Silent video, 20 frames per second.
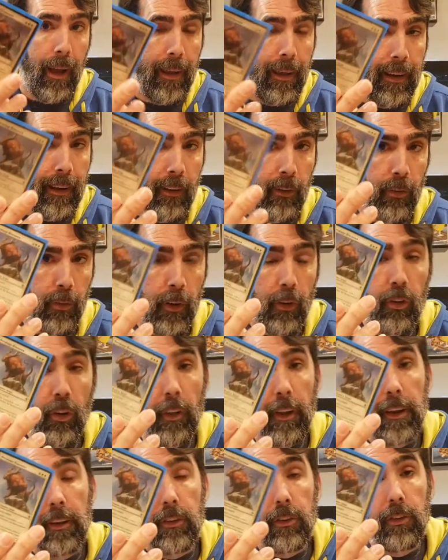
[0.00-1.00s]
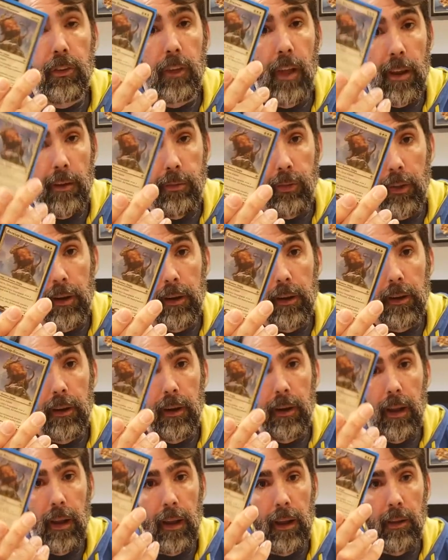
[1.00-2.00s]
It is Vigilance, lifelink,
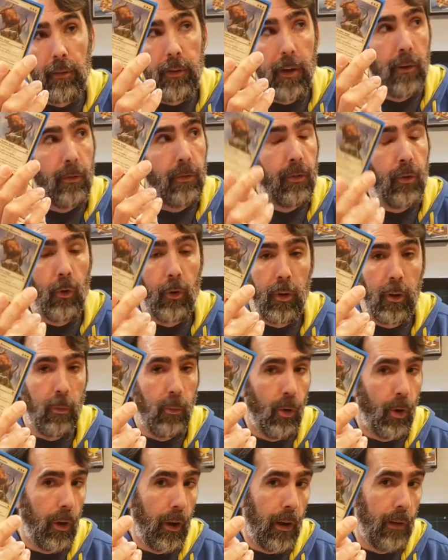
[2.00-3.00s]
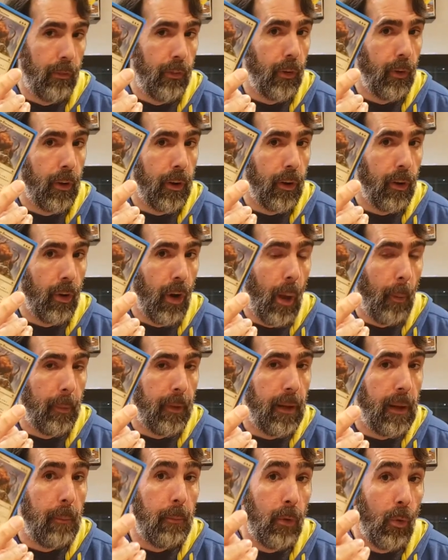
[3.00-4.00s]
and if you have 40 or more life during your
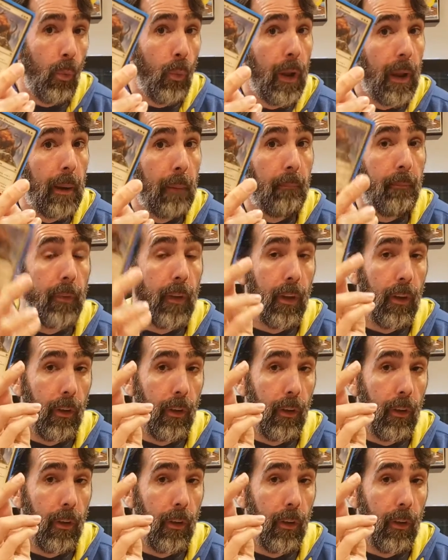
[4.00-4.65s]
upkeep, you win.